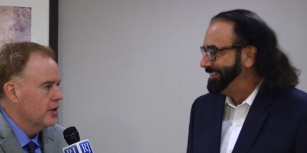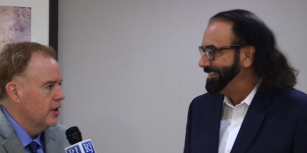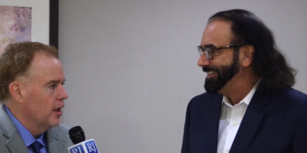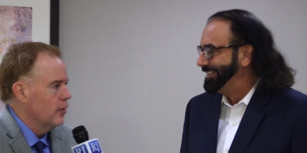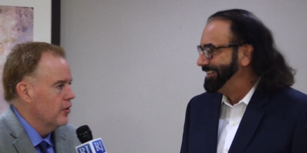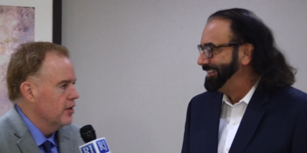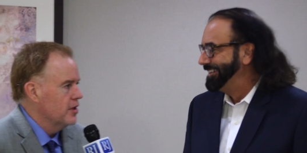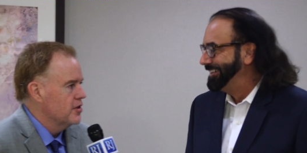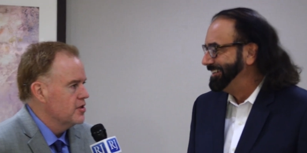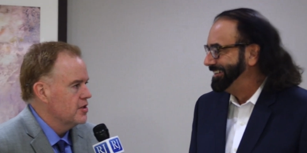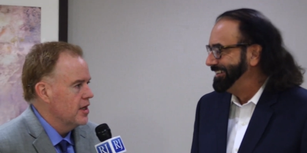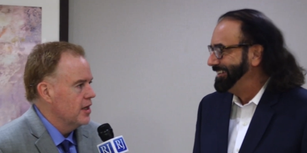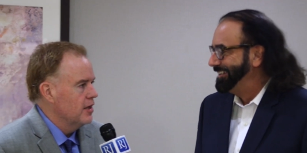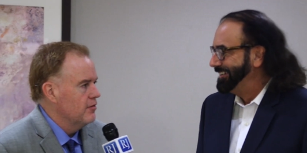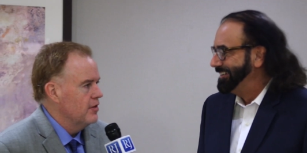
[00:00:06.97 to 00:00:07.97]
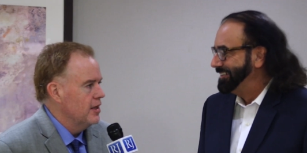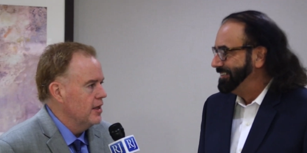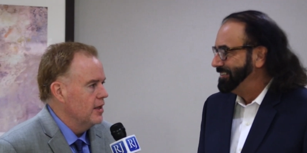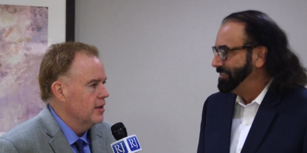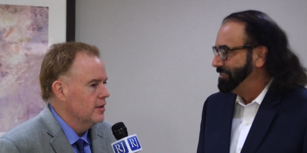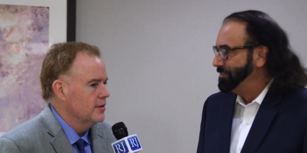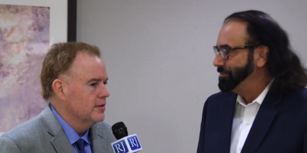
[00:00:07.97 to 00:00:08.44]
Speaker 1: Goodell with his State of
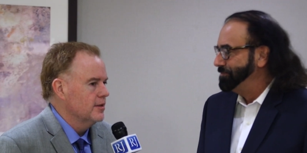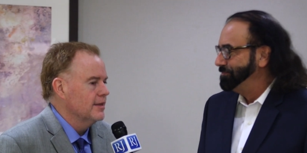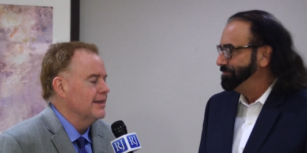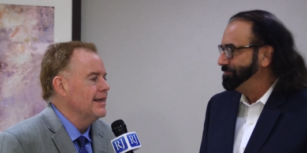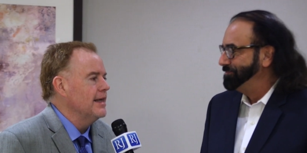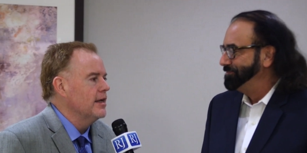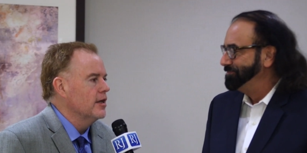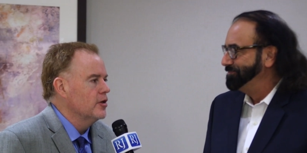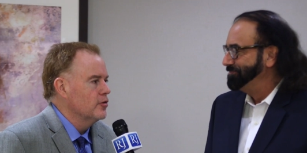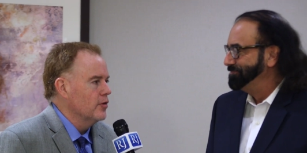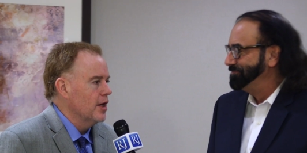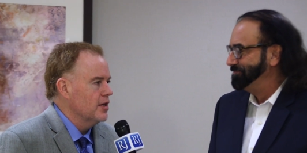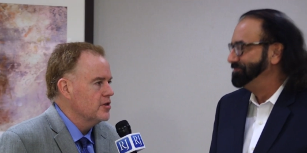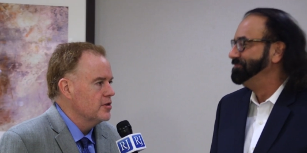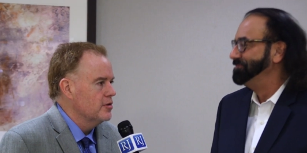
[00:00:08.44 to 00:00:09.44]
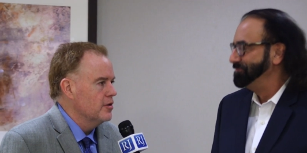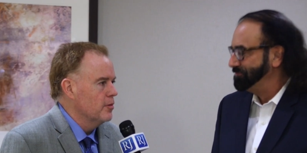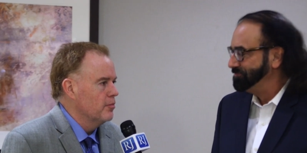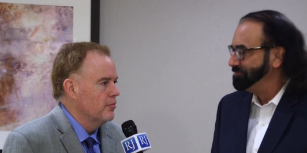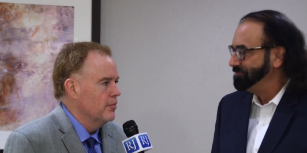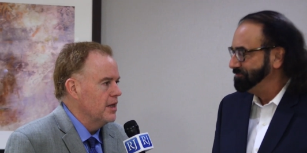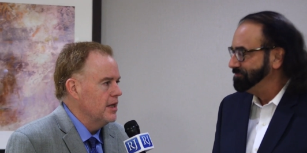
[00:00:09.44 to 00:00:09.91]
the League address to the
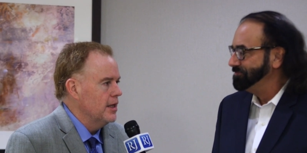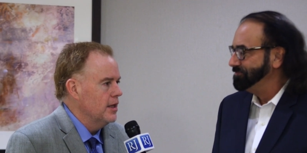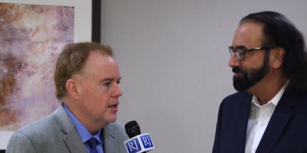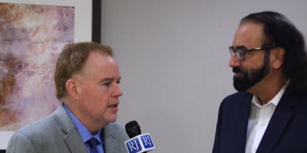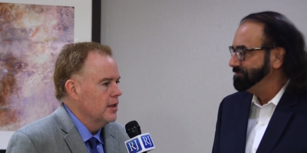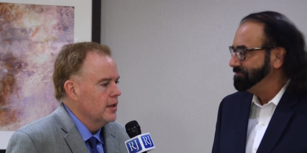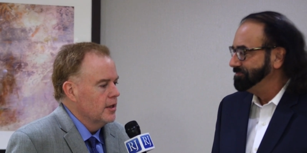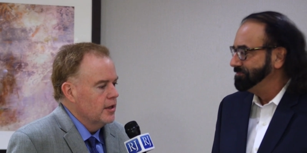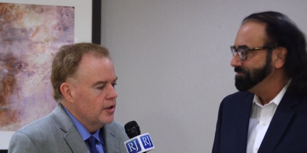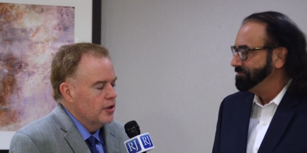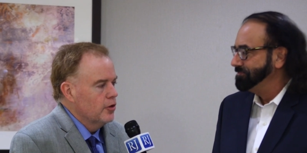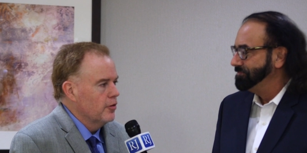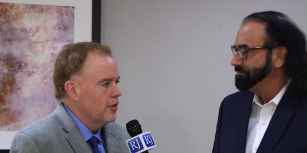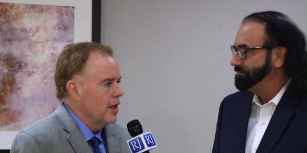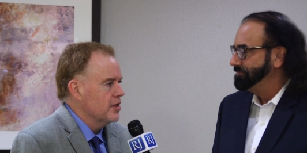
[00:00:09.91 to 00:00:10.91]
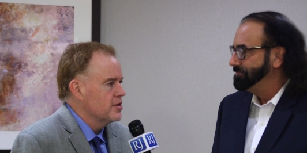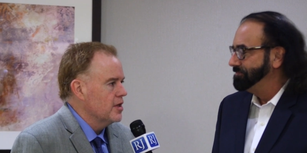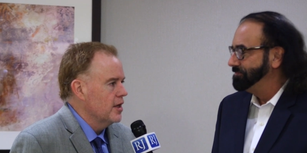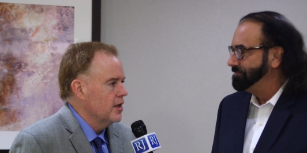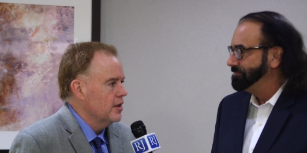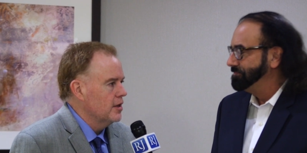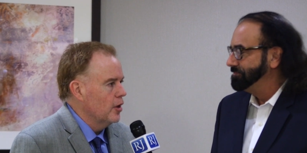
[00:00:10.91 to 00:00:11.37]
media. Your thoughts
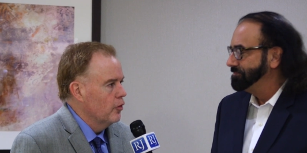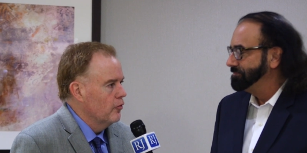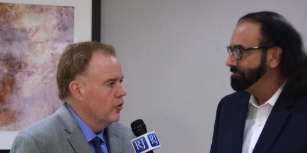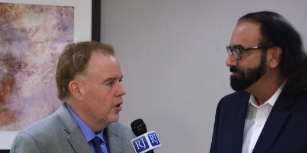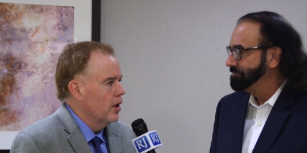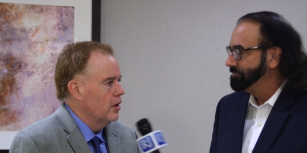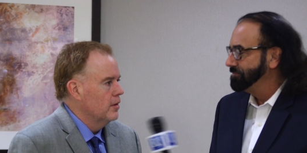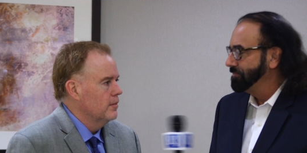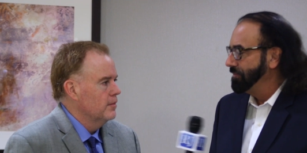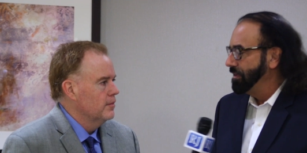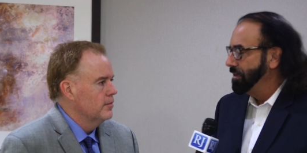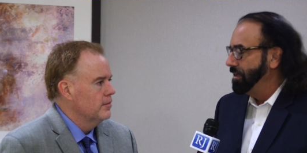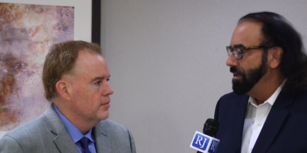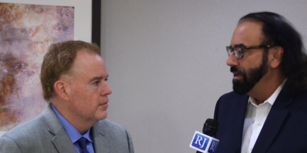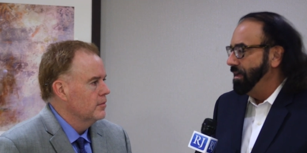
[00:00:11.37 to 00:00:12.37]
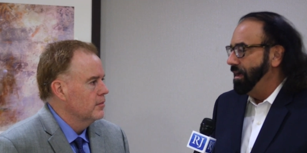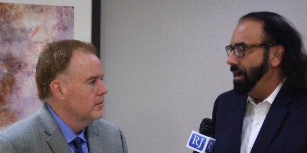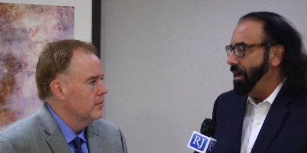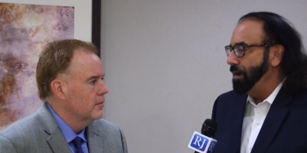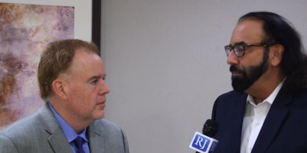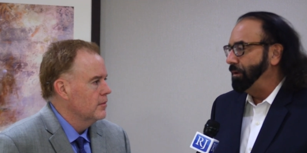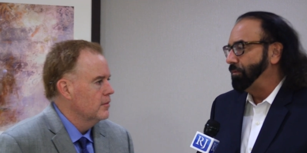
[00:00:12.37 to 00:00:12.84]
on it overall?
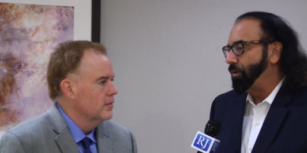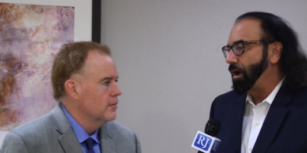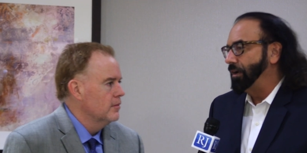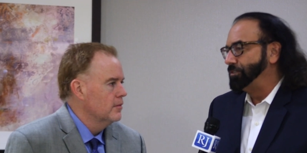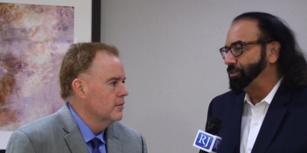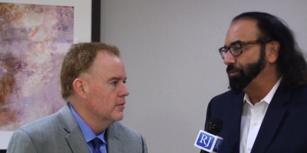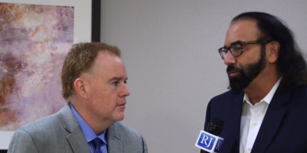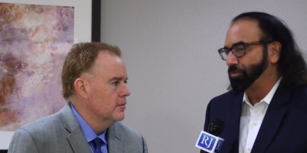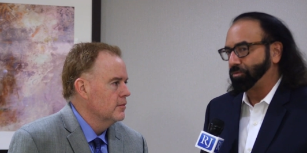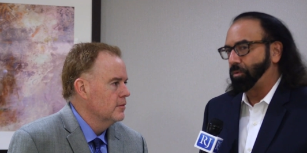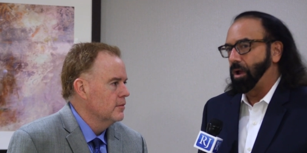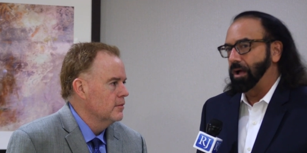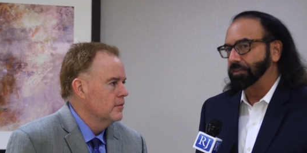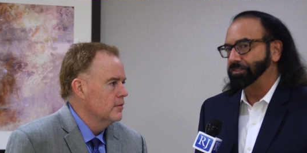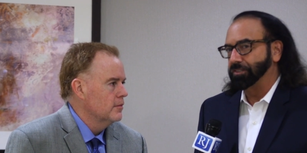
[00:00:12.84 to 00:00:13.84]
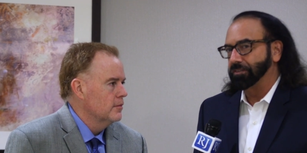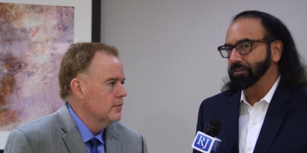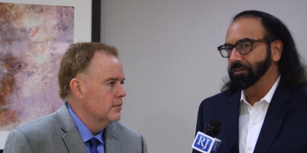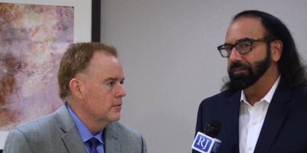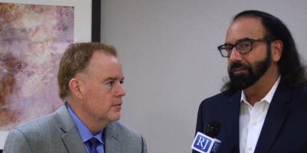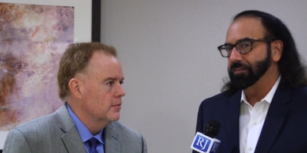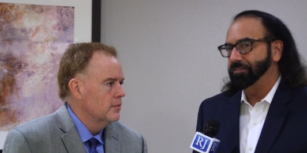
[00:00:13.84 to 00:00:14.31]
Speaker 2: I mean, Roger was
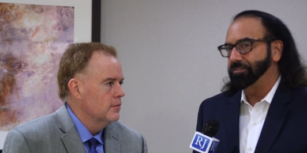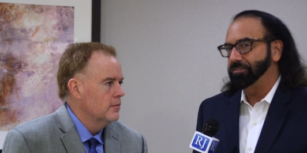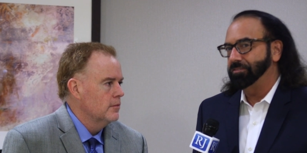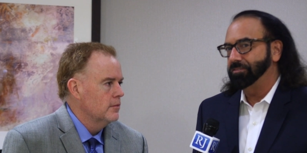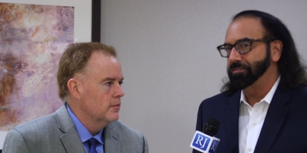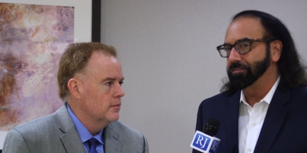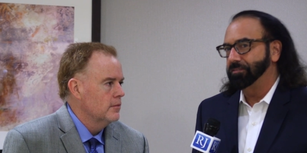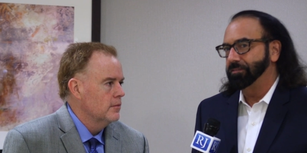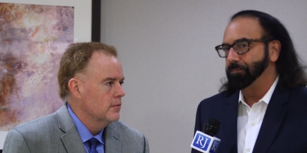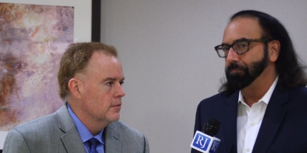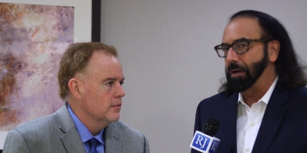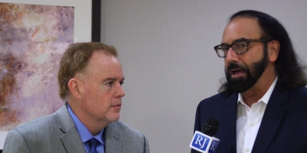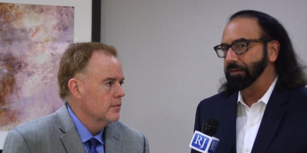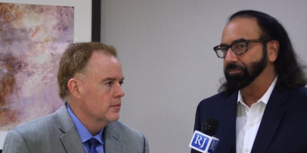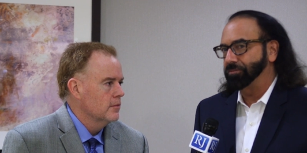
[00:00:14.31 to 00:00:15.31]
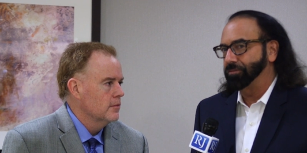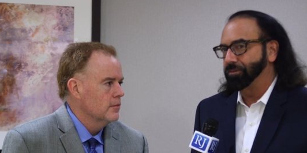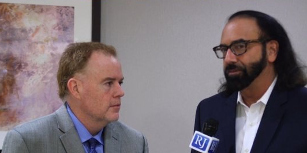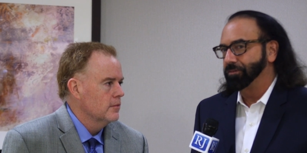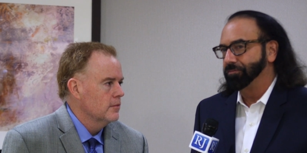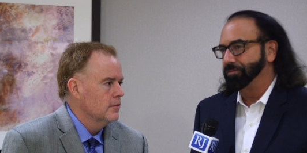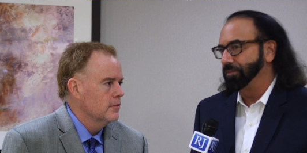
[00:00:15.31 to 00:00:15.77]
Roger. He's the
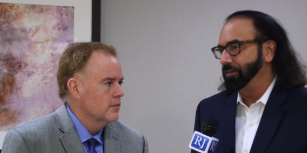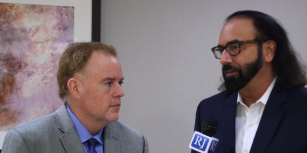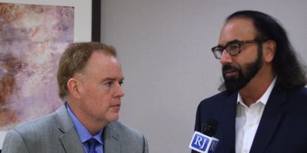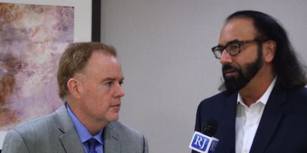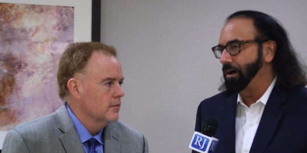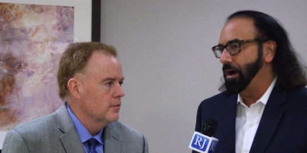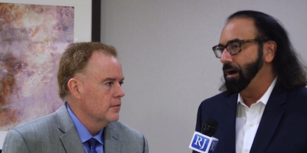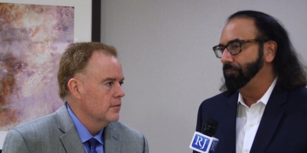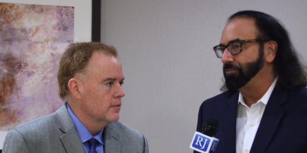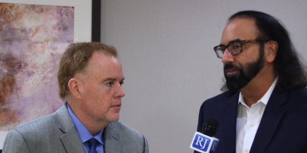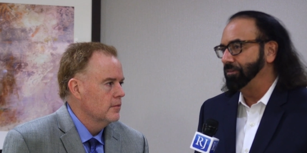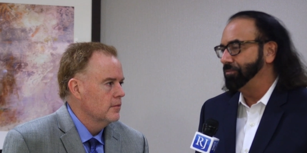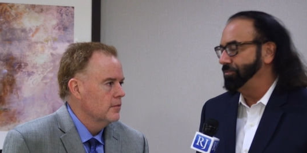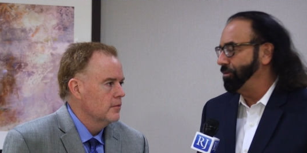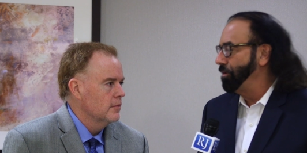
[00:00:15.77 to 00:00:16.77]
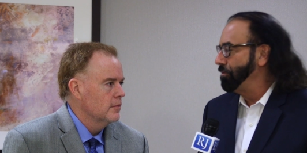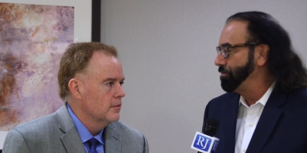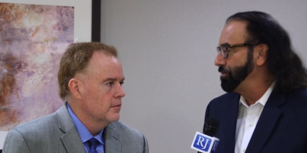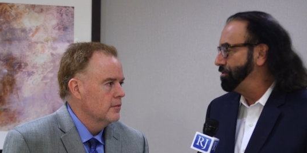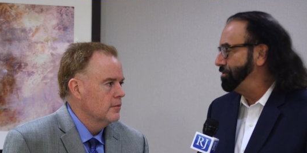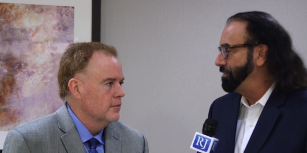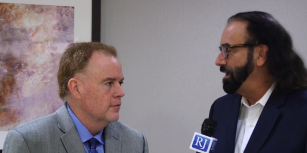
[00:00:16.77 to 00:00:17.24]
master of the obvious
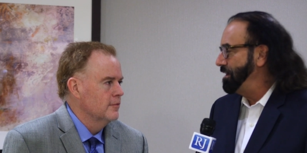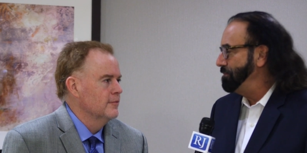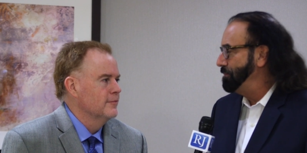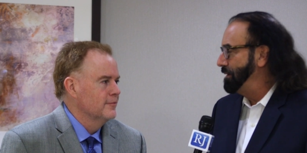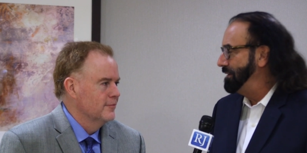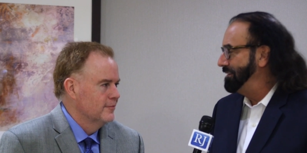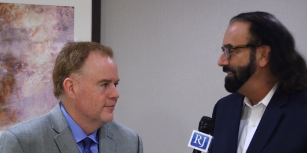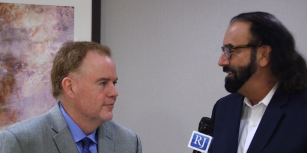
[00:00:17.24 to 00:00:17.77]
overstatement,